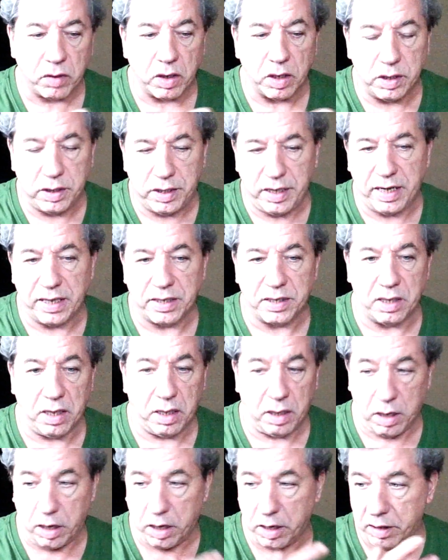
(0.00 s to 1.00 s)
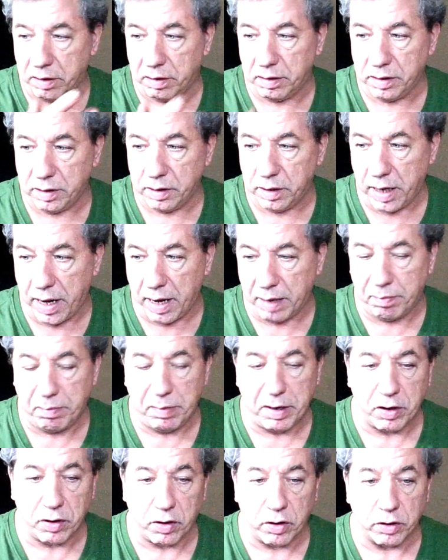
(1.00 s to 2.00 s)
DSLR and
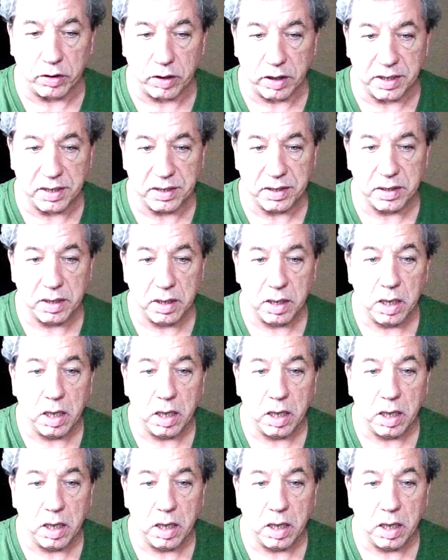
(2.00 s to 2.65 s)
mirrorless